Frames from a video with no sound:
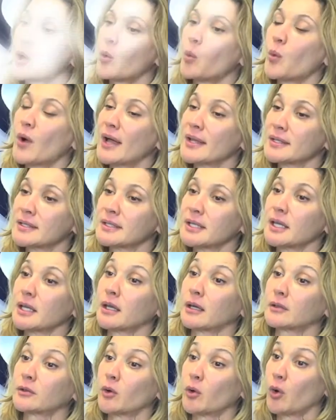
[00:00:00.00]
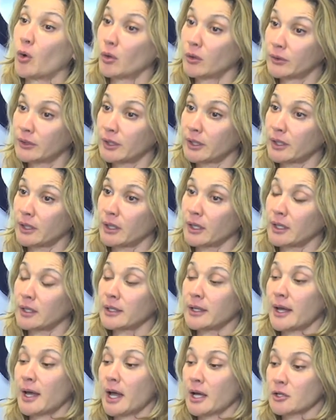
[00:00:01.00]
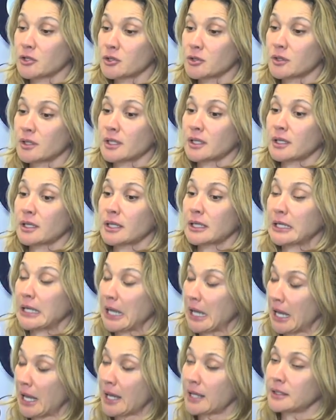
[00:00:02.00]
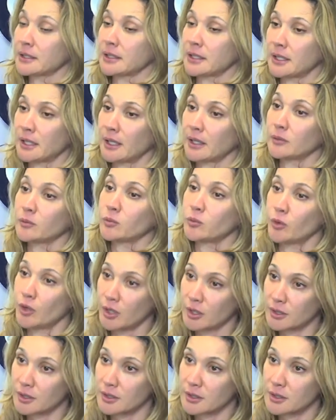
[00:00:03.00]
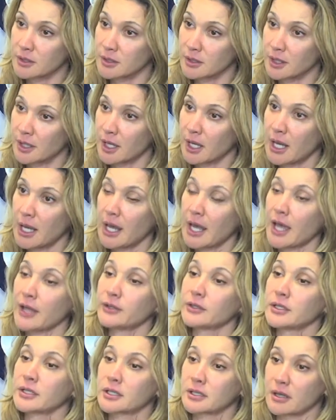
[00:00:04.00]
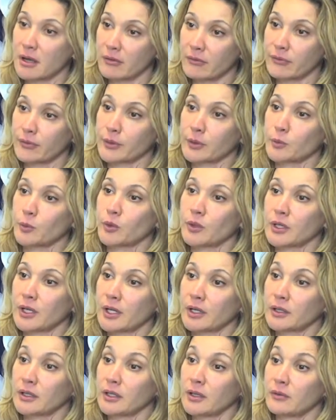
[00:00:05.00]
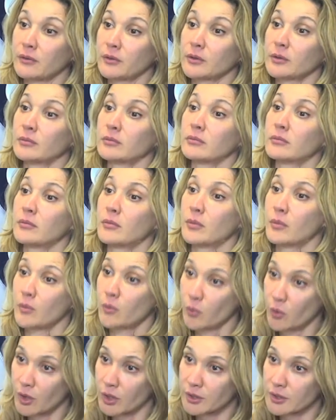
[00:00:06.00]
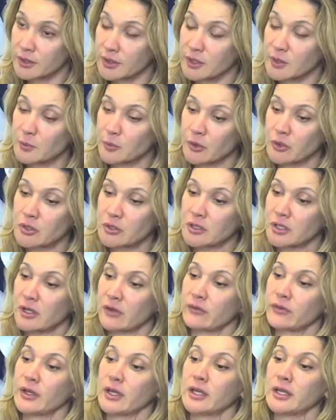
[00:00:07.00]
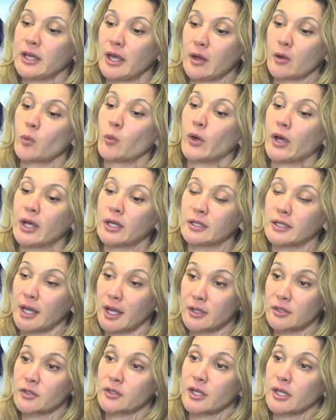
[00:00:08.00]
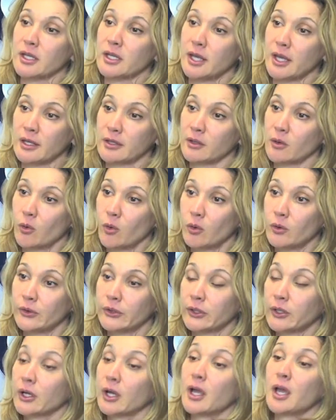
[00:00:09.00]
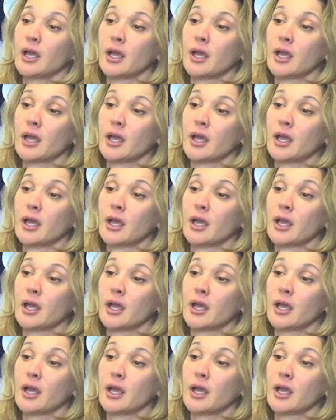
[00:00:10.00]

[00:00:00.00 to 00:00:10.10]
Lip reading: Once they get older, it actually can get worse, and discomfort will get even worse, especially if they gain weight as they get older.